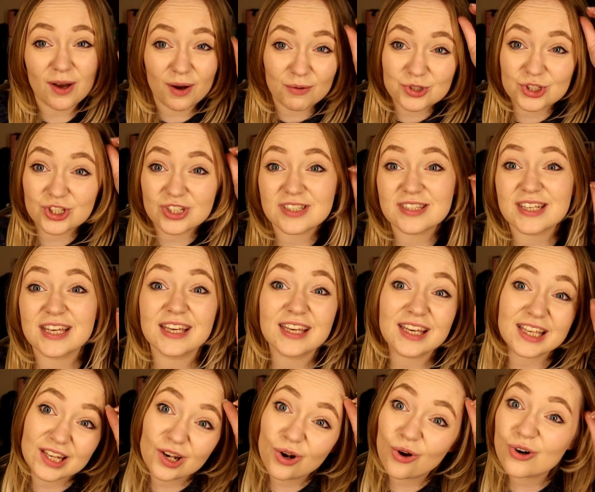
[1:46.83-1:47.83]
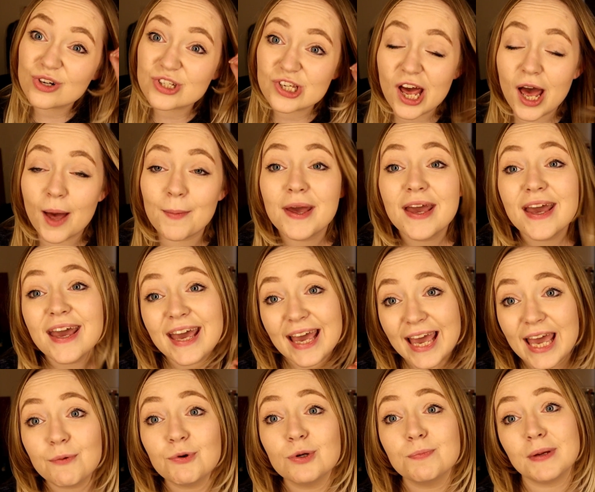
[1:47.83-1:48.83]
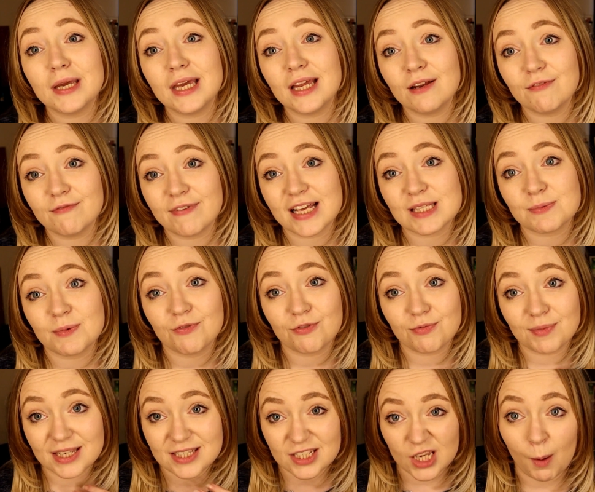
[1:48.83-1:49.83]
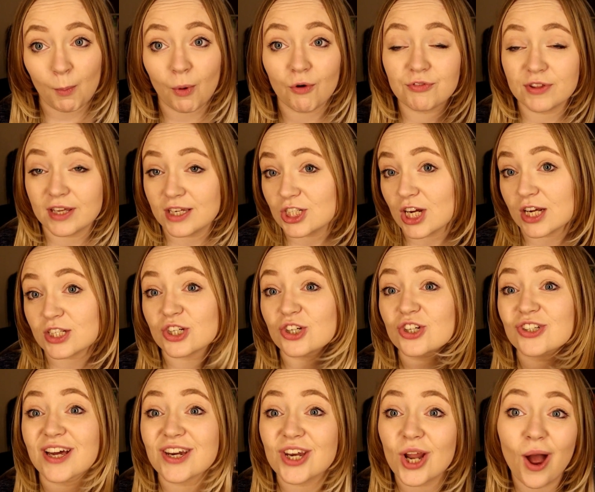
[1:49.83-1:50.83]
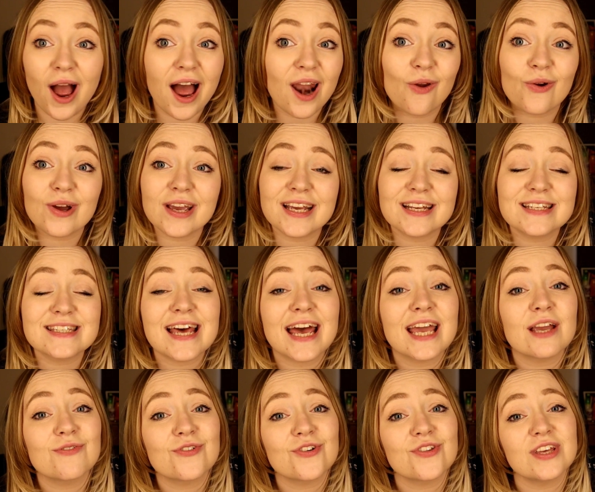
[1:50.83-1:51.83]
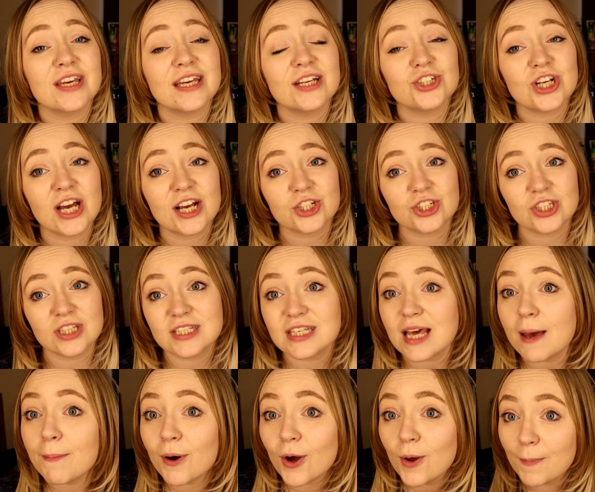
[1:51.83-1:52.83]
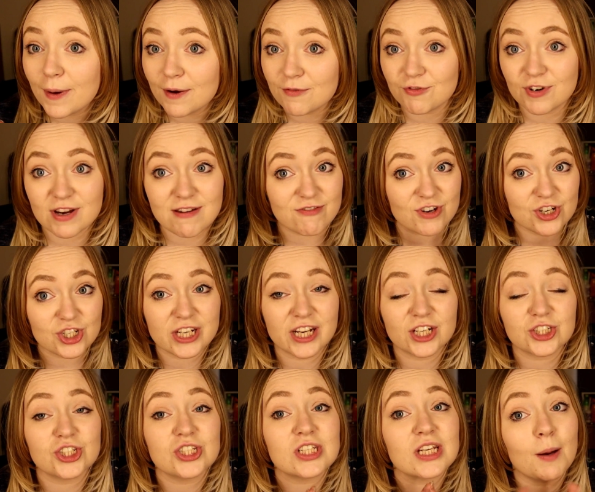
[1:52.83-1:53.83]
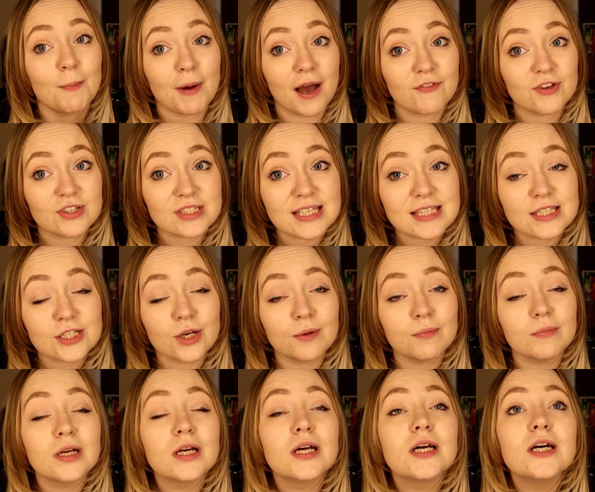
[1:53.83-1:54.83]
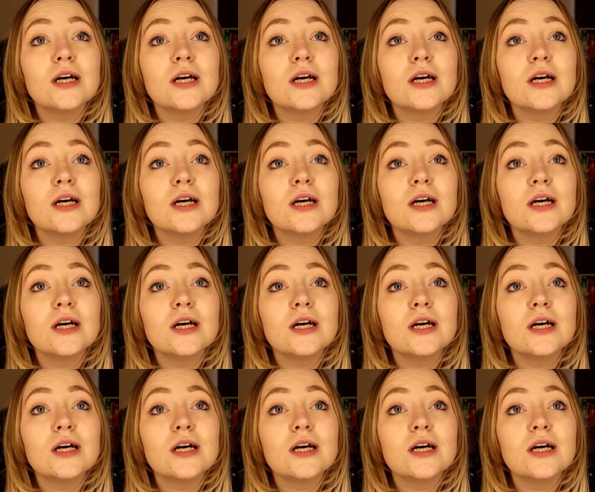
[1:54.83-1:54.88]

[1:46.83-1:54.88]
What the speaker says: I was just thinking long term it would be an investment for me to come off the injection, because I know how long it can take for the injection, the Depo-Provera injection, to come out of your system.